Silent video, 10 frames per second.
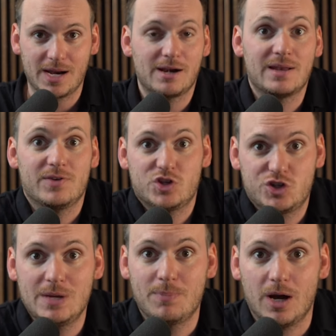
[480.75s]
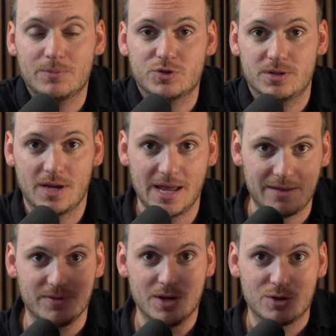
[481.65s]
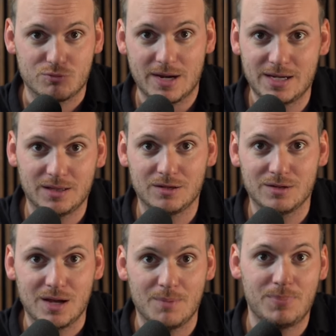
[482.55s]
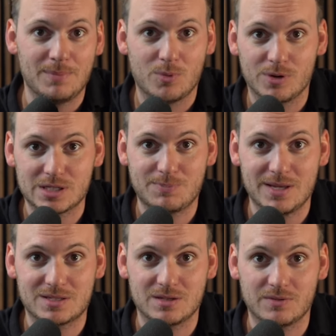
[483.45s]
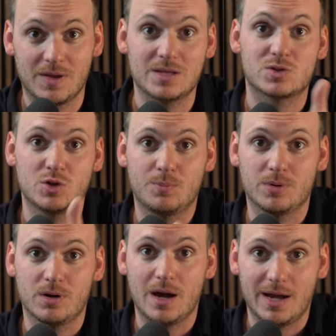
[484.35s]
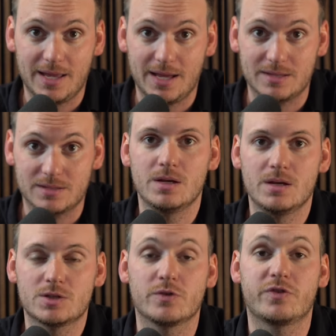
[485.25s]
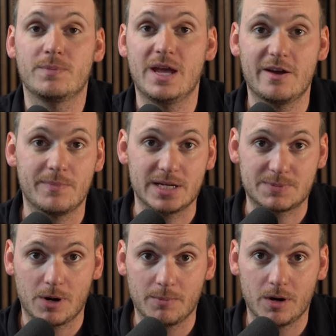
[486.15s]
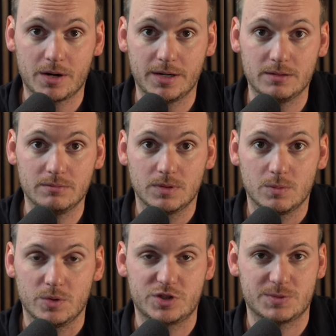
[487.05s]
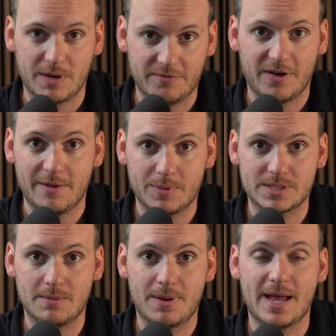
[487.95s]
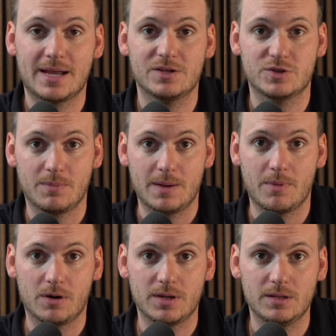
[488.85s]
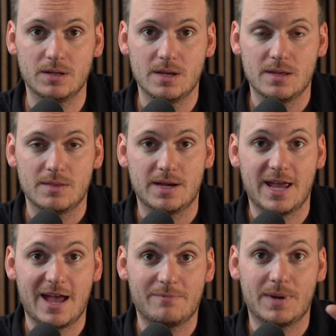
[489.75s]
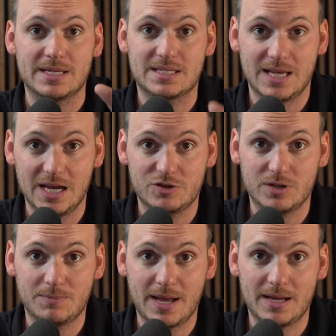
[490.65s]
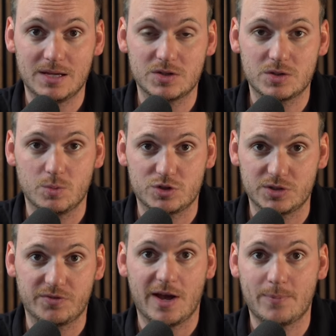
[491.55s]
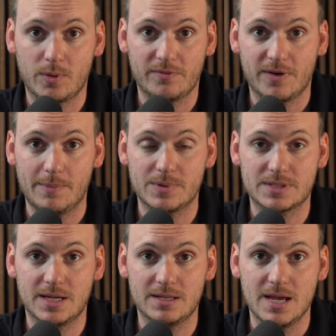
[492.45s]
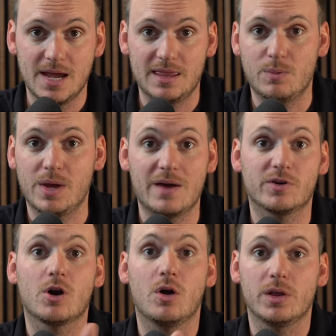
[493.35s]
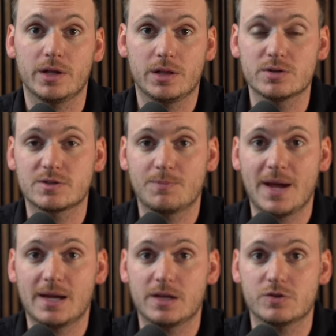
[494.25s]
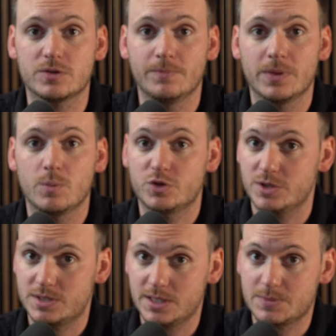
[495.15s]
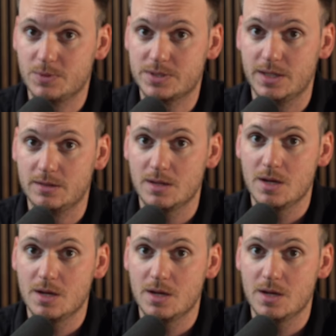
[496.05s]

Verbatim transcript: I don't have a cheap option. I have regular, a bit more expensive, and super high end. So for me, I have my smart marketing, which is my 5% package in my market. Then I have my staging package, which is 5.5%. And then we have our all inclusive package, which is 6%.